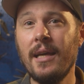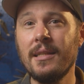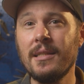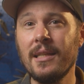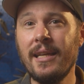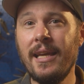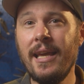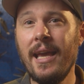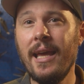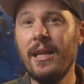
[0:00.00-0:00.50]
has
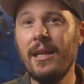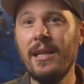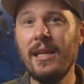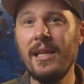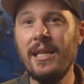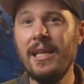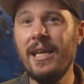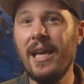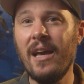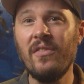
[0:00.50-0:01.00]
a
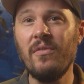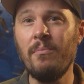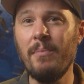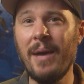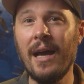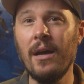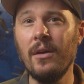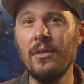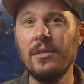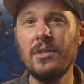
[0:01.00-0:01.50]
Canon EF
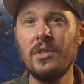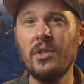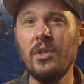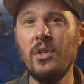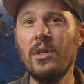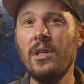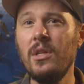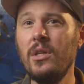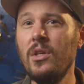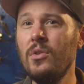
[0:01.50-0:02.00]
mount, so
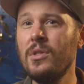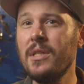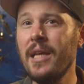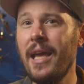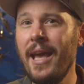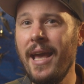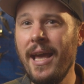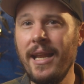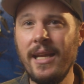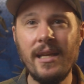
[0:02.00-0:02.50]
you can use
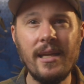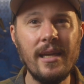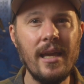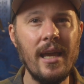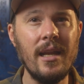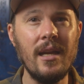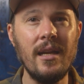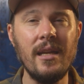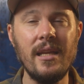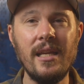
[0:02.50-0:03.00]
any
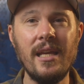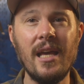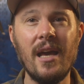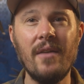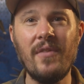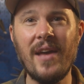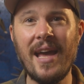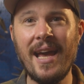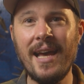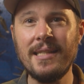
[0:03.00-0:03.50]
Canon
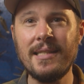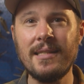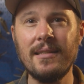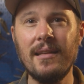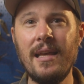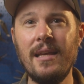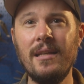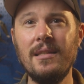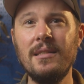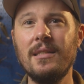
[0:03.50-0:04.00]
EF-S
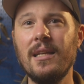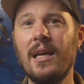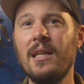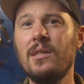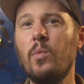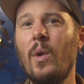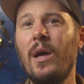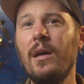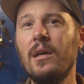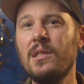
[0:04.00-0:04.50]
lens
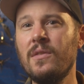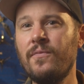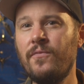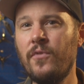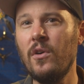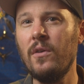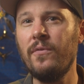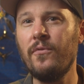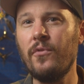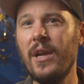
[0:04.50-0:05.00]
as well as
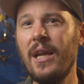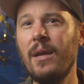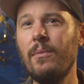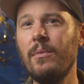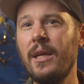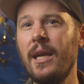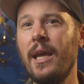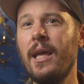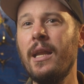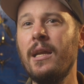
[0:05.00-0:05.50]

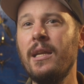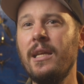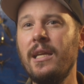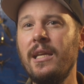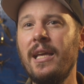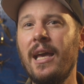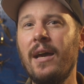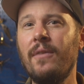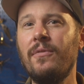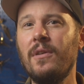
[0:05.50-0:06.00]
full-frame Canon
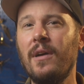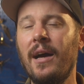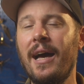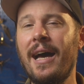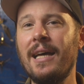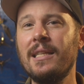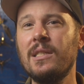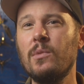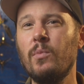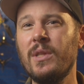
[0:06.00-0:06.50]
EF
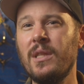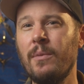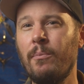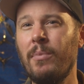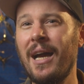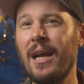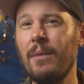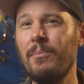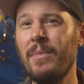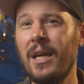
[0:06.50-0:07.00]
glass with the
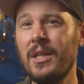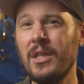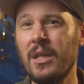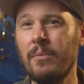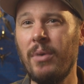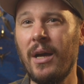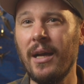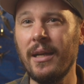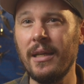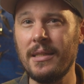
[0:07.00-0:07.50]

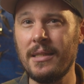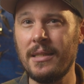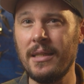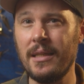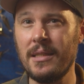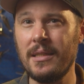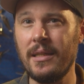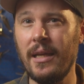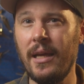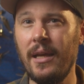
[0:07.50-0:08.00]
Blackmagic Pocket
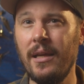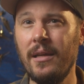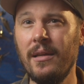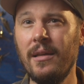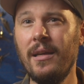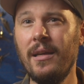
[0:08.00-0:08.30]
6K.